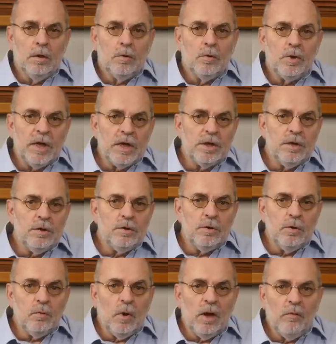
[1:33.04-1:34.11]
Connecting to
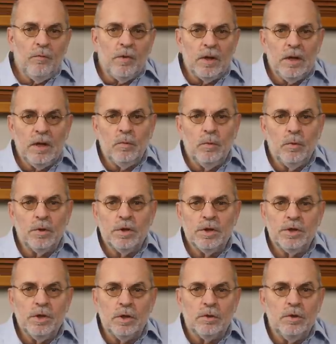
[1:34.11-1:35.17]
your Wi-Fi network
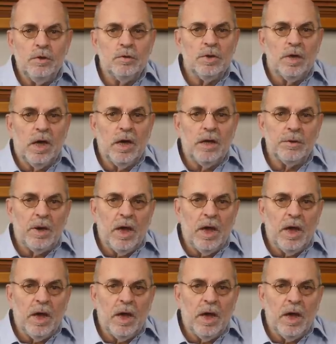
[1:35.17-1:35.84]
is done using either